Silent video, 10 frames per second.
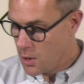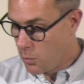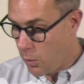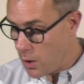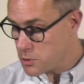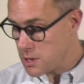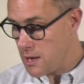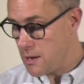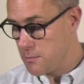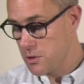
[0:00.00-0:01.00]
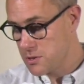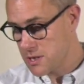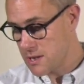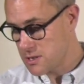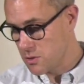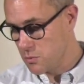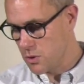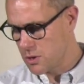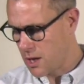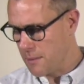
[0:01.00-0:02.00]
Woe to him who says to
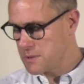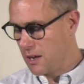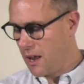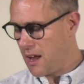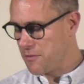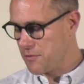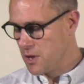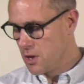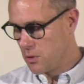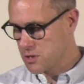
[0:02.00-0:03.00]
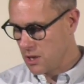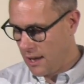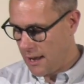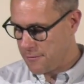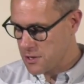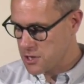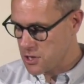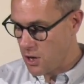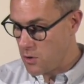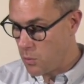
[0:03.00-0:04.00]
wood, come to life, or to lifeless
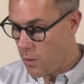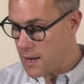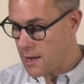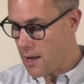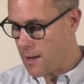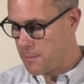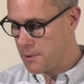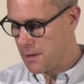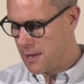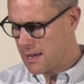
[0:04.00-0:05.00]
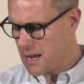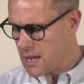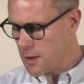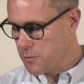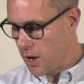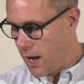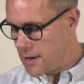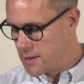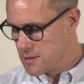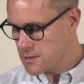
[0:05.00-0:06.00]
stone, wake up. Can he give
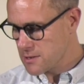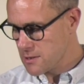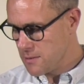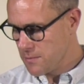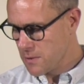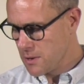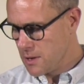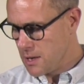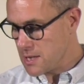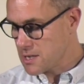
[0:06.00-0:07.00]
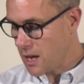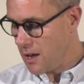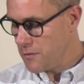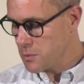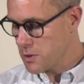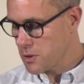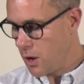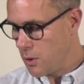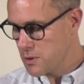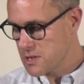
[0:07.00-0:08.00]
guidance? It is covered with
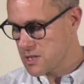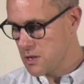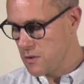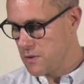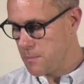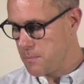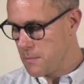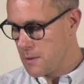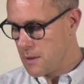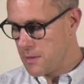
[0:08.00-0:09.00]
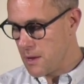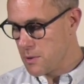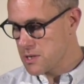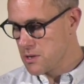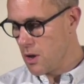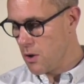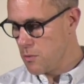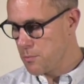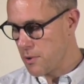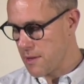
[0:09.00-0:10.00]
gold and silver, There is no
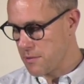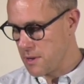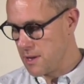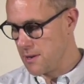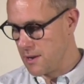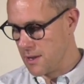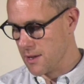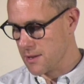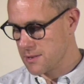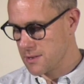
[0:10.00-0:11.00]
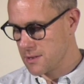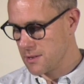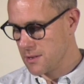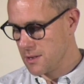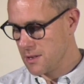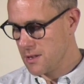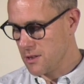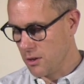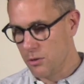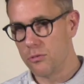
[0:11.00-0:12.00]
breath in it.
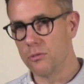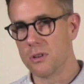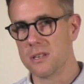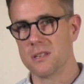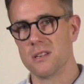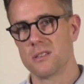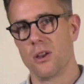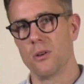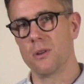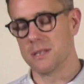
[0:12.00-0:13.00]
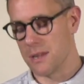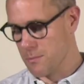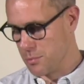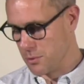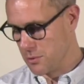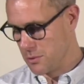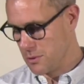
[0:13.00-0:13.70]
The Lord is in his holy temple.